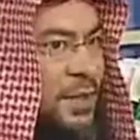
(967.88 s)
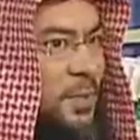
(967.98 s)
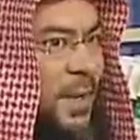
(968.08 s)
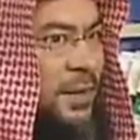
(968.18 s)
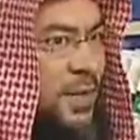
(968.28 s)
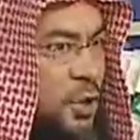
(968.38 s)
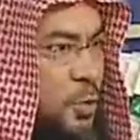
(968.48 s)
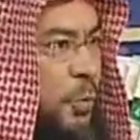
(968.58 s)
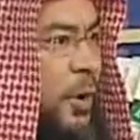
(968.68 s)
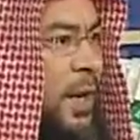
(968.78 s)
this man, did you
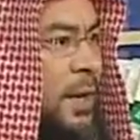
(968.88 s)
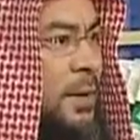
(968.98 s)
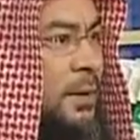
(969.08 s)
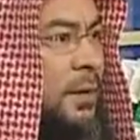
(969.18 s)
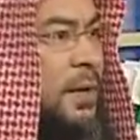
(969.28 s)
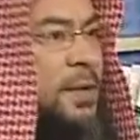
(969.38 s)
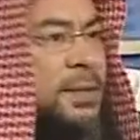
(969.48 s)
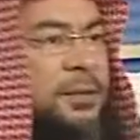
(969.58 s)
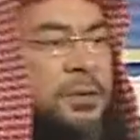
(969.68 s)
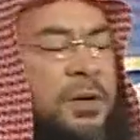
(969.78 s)
pray? The guy
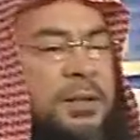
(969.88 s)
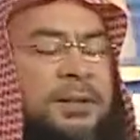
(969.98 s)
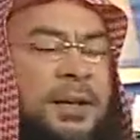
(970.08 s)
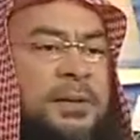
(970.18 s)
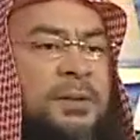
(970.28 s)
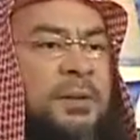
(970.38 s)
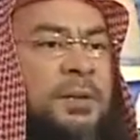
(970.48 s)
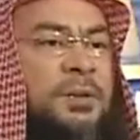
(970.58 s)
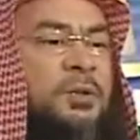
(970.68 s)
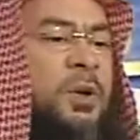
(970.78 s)
said, no, I did not.
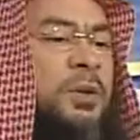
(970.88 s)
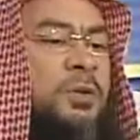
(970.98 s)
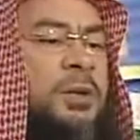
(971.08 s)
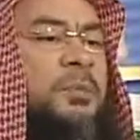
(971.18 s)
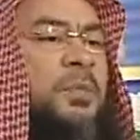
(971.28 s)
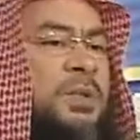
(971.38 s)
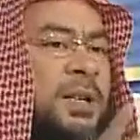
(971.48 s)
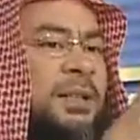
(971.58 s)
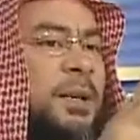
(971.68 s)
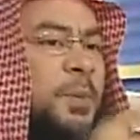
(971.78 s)
So he told him,
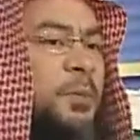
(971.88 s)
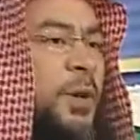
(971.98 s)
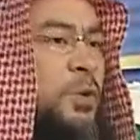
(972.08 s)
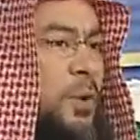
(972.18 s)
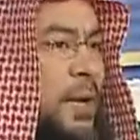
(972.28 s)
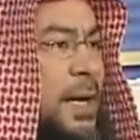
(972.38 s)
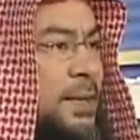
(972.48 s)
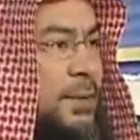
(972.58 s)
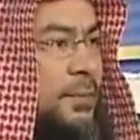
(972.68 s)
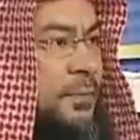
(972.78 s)
stand up and pray two rak'ahs.